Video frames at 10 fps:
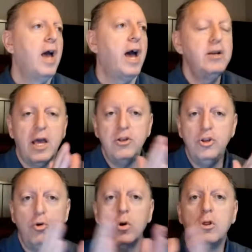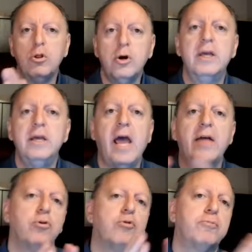and and you are looking
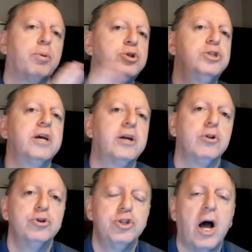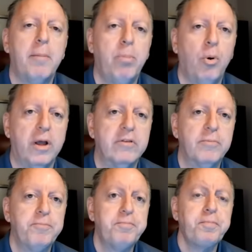at those particular job points